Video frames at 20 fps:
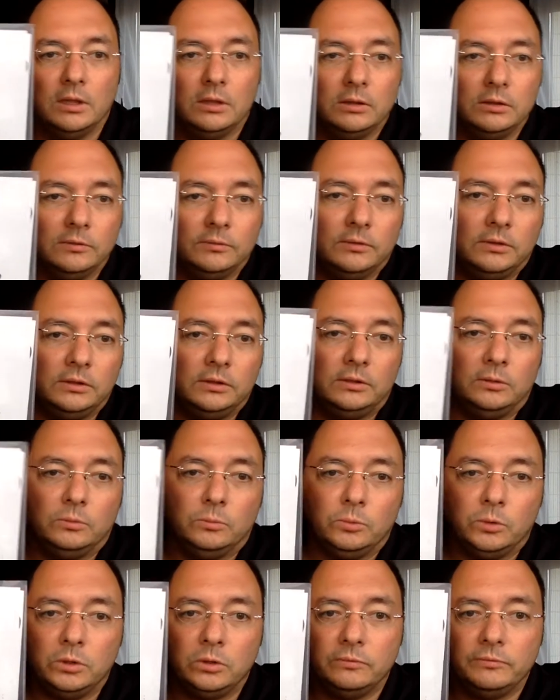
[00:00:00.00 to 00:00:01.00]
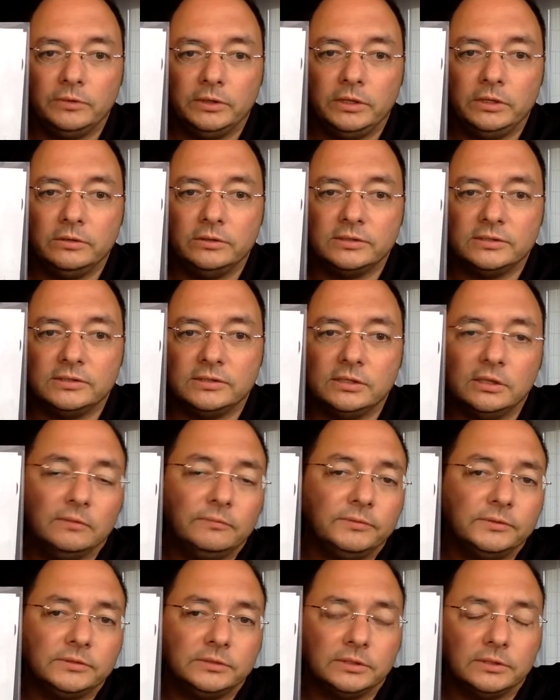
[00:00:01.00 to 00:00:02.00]
The one over here is
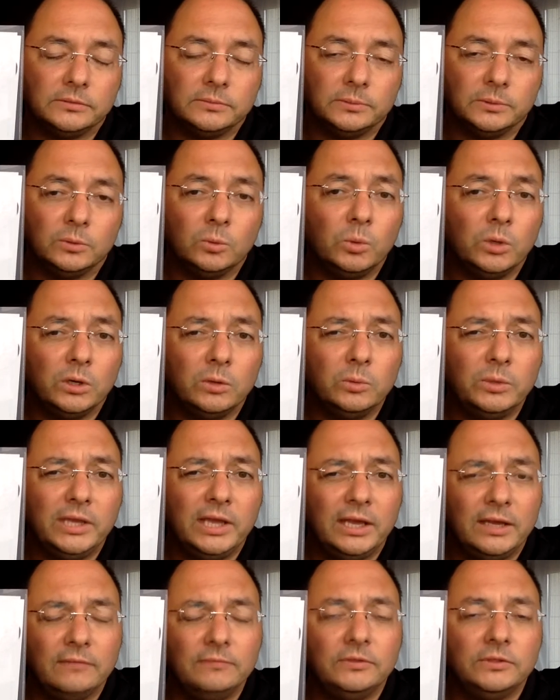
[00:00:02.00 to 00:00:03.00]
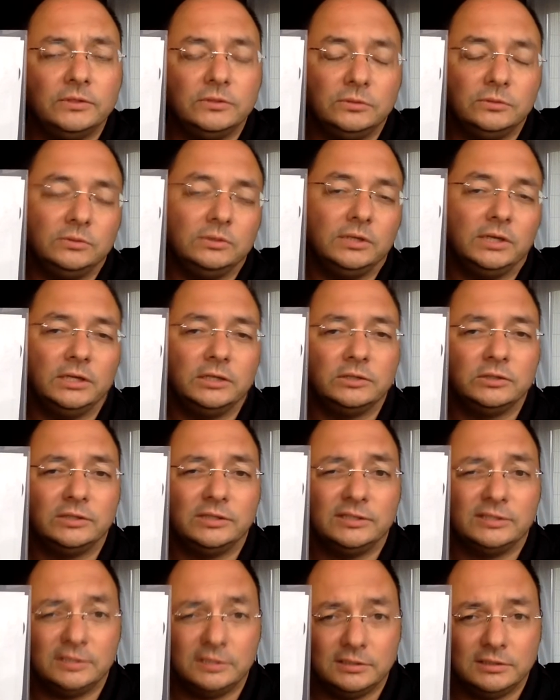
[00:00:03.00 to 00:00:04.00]
self-assessment, where we have the student actually
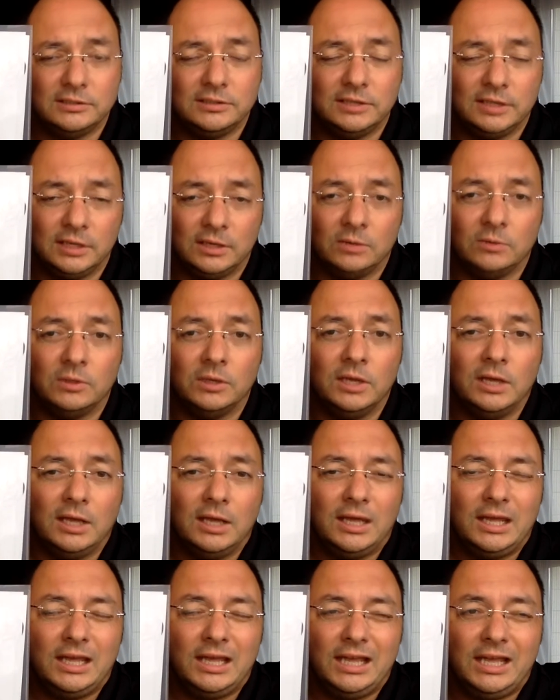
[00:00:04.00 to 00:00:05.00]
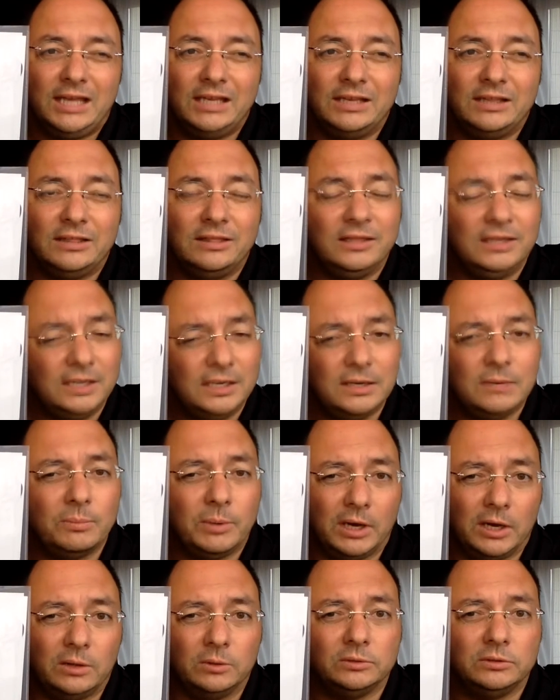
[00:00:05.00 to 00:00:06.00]
sit down and think
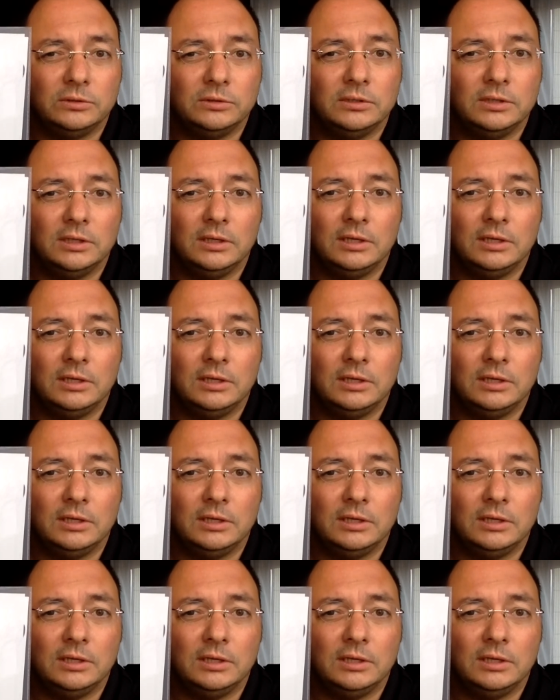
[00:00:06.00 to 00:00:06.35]
about